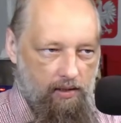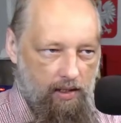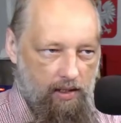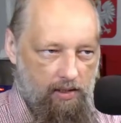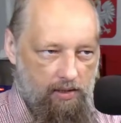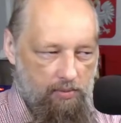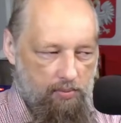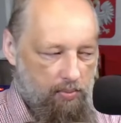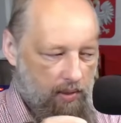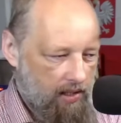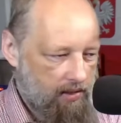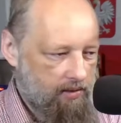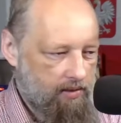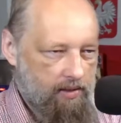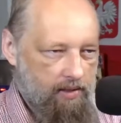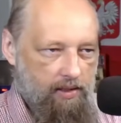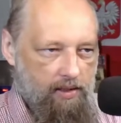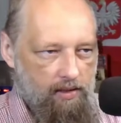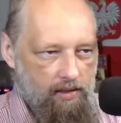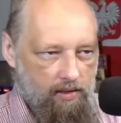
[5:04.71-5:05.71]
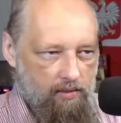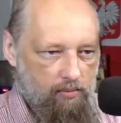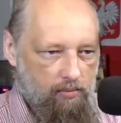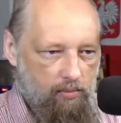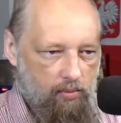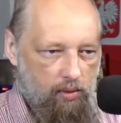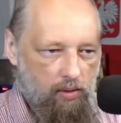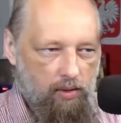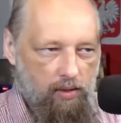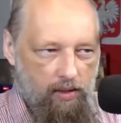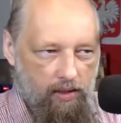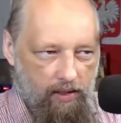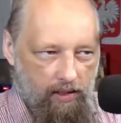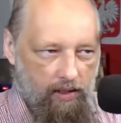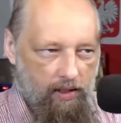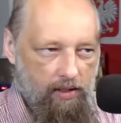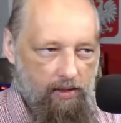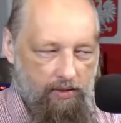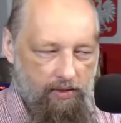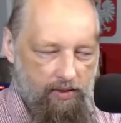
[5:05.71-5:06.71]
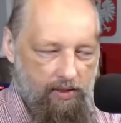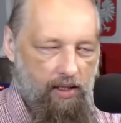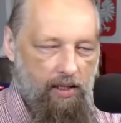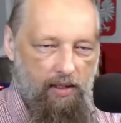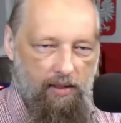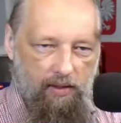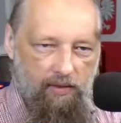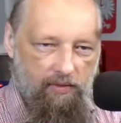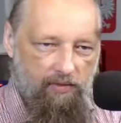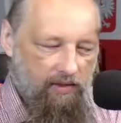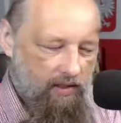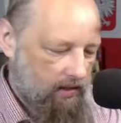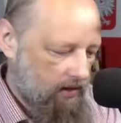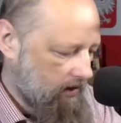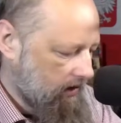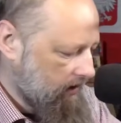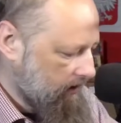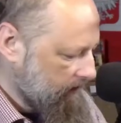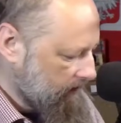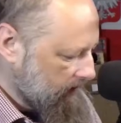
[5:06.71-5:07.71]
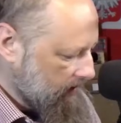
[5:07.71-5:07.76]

expanding and boiling inside the via,